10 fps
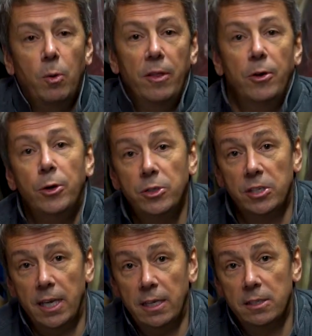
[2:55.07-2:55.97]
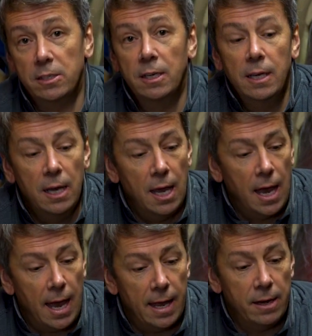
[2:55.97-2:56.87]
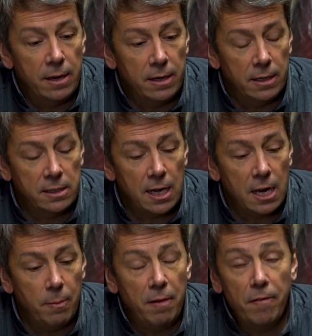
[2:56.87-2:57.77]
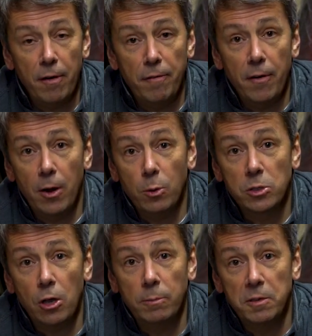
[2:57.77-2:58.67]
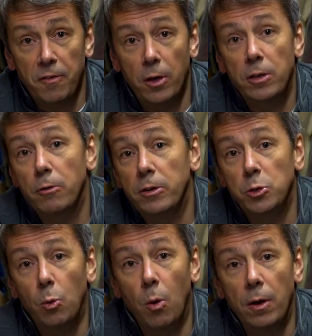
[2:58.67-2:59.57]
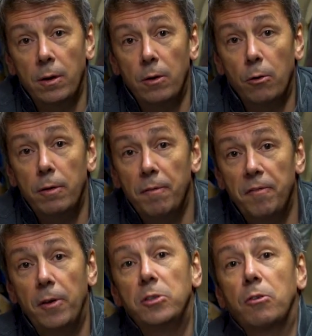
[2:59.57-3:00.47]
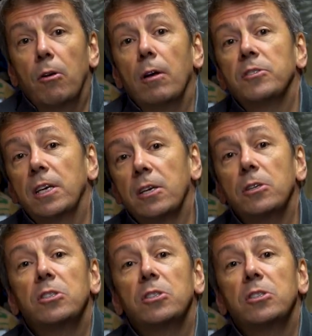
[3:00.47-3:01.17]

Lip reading: where the hood sits. And it's taken me a very, very long time to find an original one, or even photographs that could